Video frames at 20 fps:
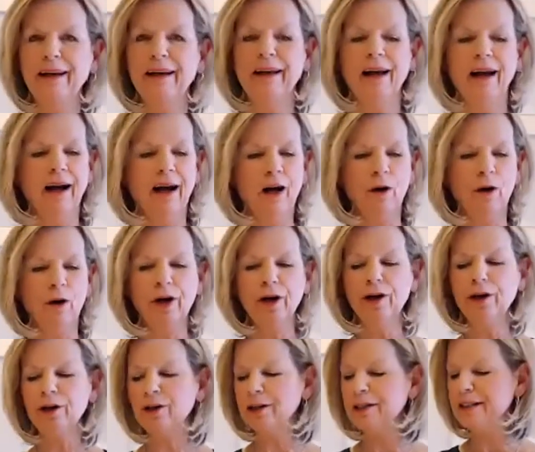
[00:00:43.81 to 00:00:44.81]
We're
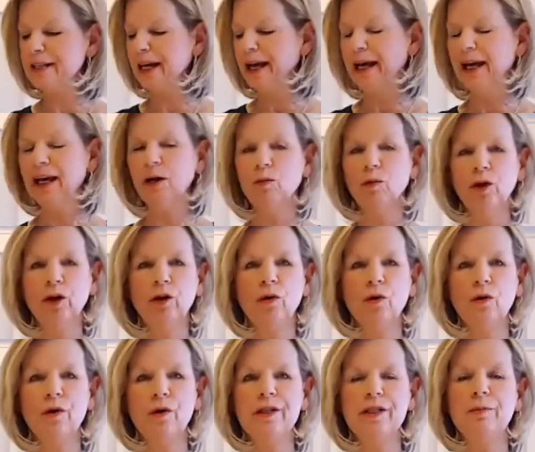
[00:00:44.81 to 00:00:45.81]
here today and we're
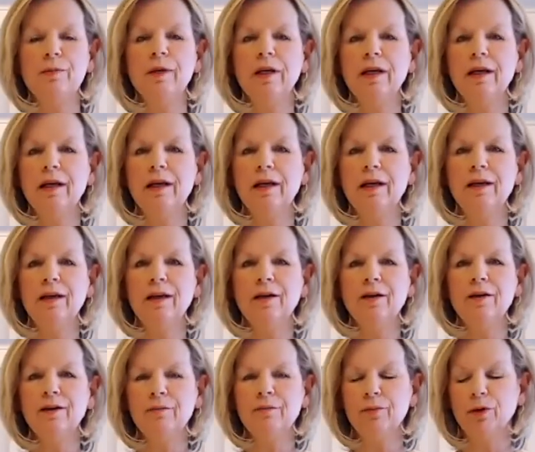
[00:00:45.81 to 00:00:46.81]
going to
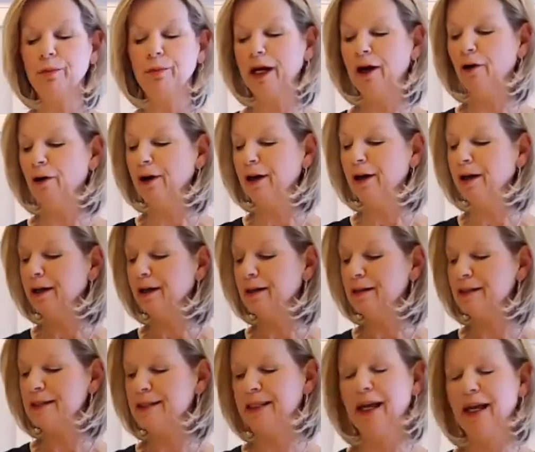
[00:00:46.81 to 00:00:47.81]
be preparing
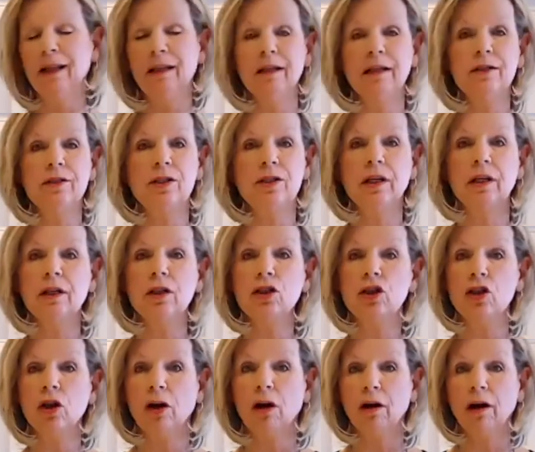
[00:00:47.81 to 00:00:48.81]
salads in a
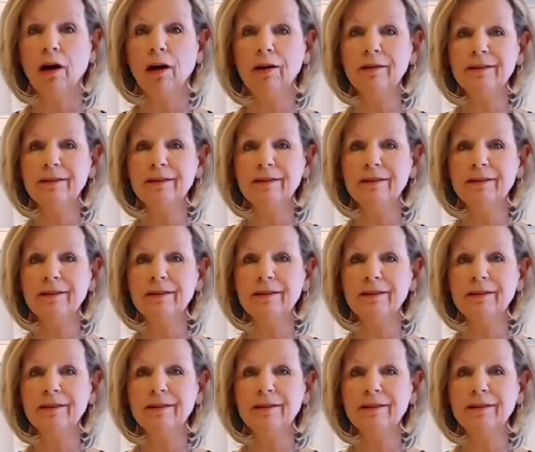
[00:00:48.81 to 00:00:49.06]
jar.